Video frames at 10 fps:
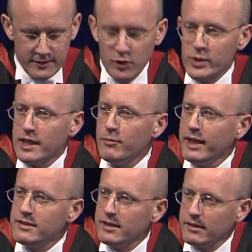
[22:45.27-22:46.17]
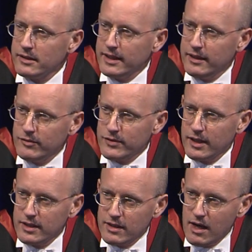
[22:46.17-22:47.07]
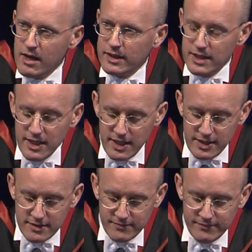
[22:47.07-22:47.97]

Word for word: who was lamenting that he lived in dark days,